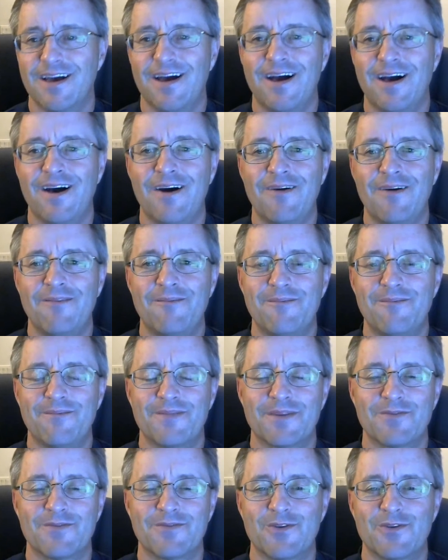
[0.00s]
um,
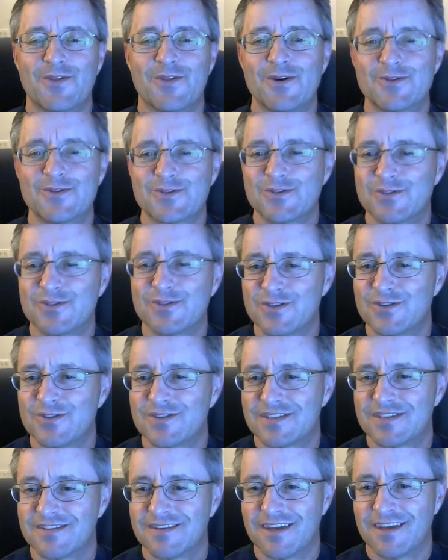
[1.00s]
for those who
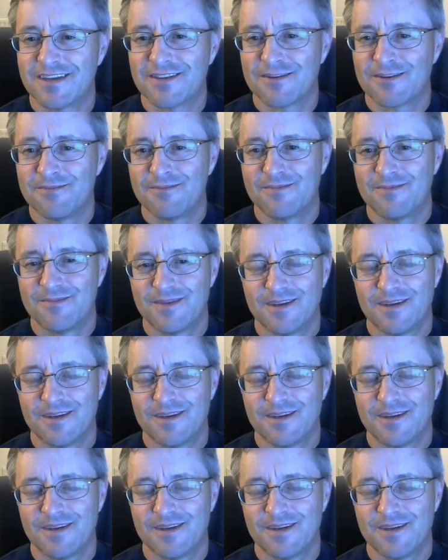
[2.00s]
choose to take them.